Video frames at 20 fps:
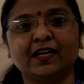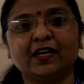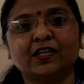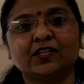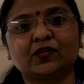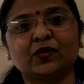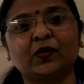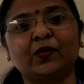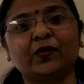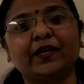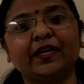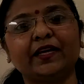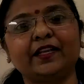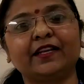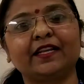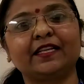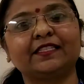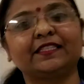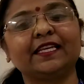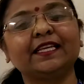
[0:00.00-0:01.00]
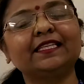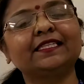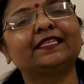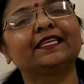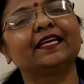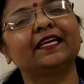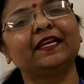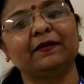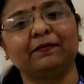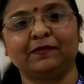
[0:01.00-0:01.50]
So he
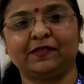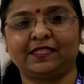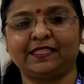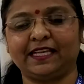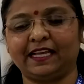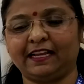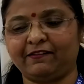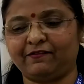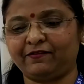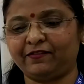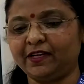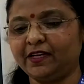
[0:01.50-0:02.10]
resists himself.